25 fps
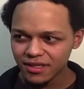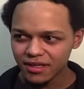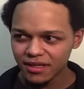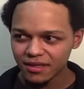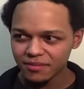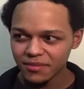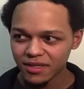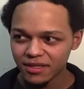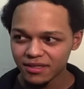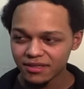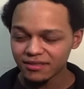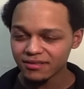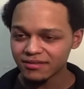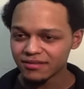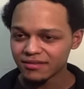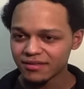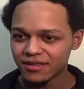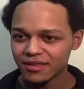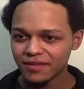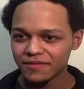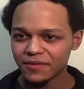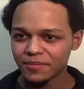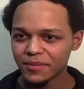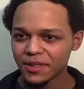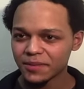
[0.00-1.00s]
and I'm going to
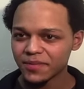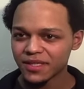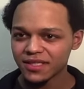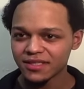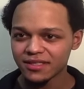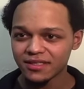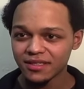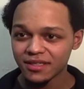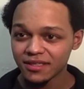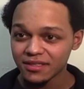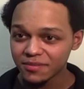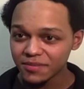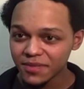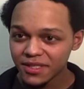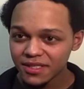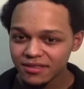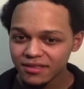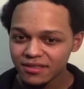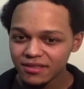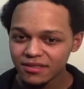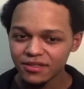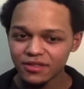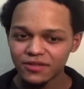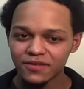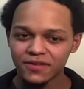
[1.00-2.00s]
give them my best judgment,
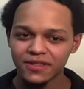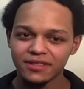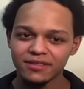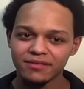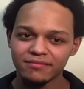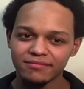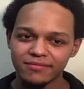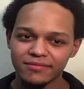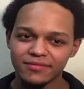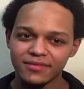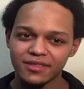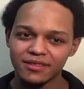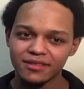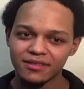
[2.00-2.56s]
you know, and